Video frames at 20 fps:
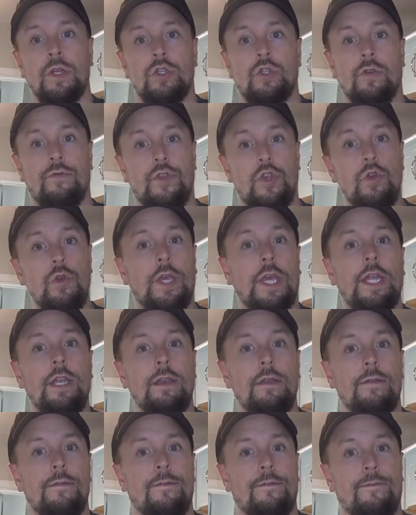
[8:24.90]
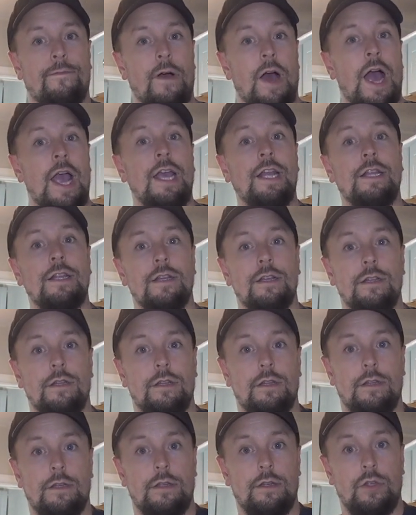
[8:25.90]
So if you can find,
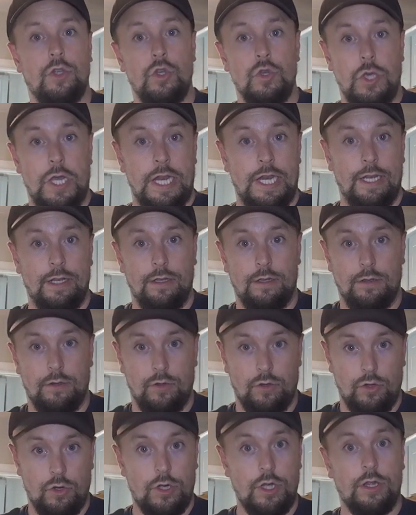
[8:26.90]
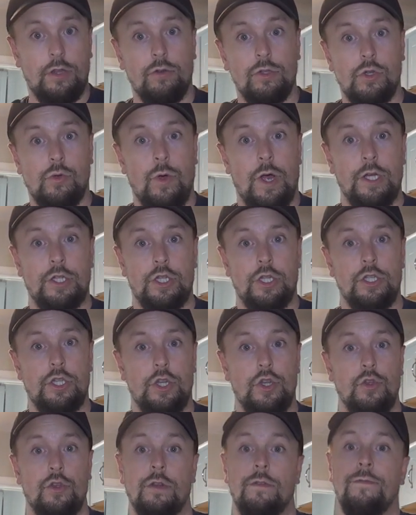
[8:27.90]
you can look at those questions
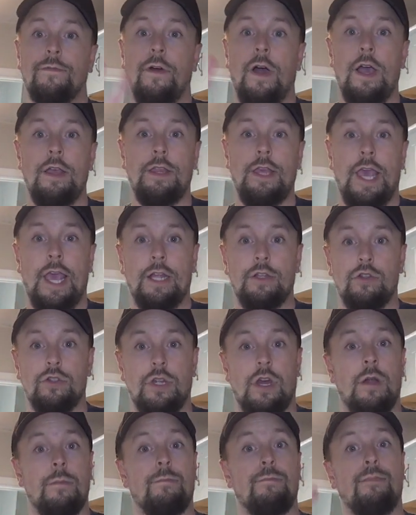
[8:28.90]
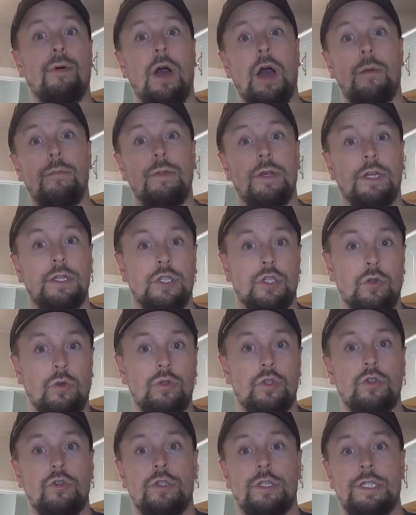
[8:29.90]
and you can find the answers on public
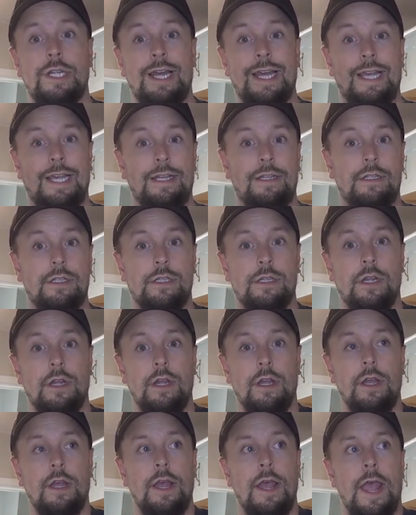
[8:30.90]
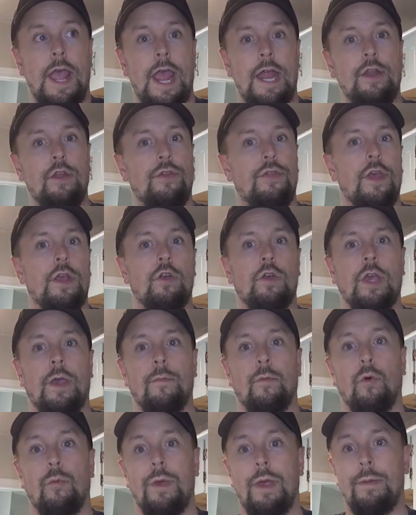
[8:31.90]
social sites and you think, okay,
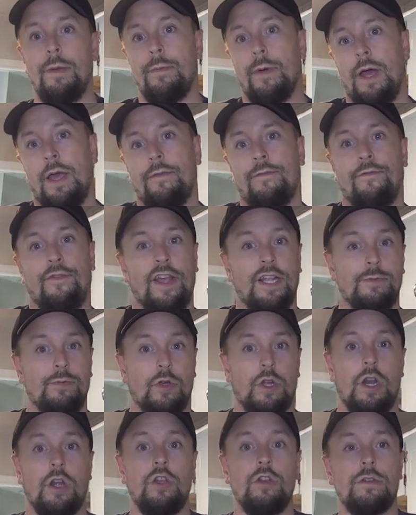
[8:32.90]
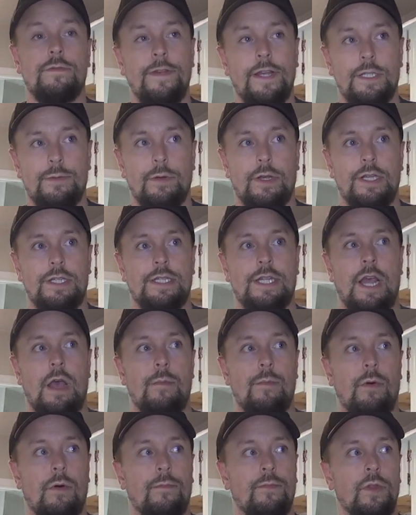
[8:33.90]
well, maybe my Facebook, and I'll use Facebook as an
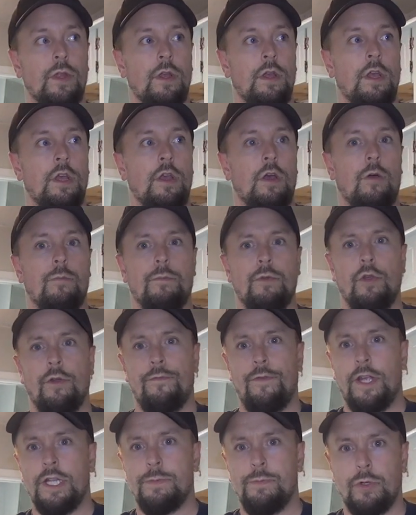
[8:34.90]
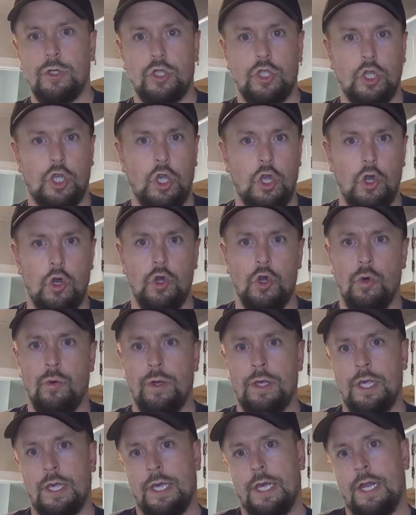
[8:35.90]
example. your Facebook's secure, no
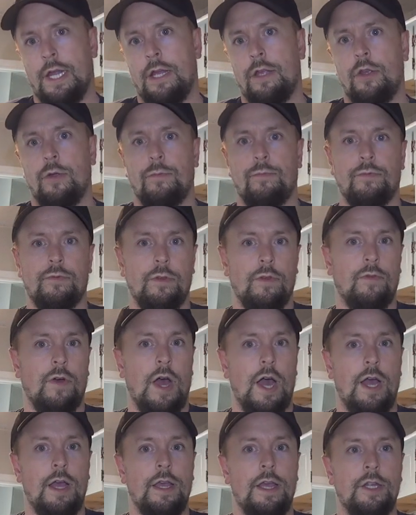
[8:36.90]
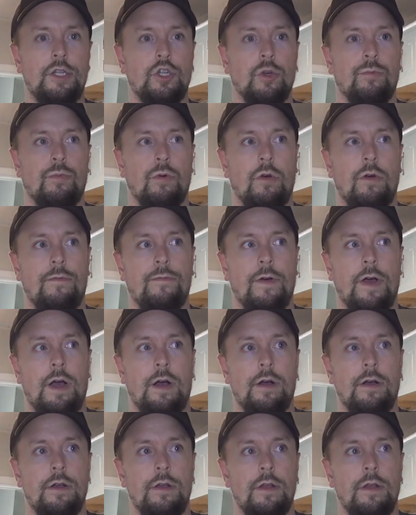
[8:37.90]
one can get it, you you've hid your
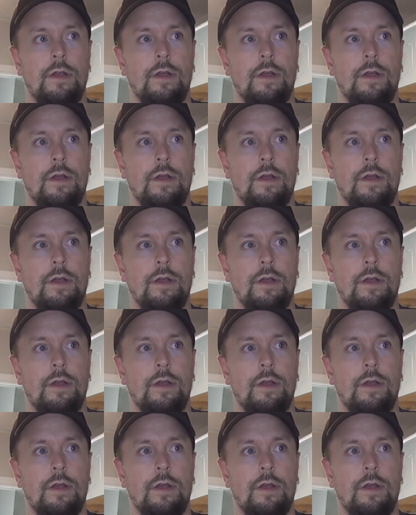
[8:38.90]
profile.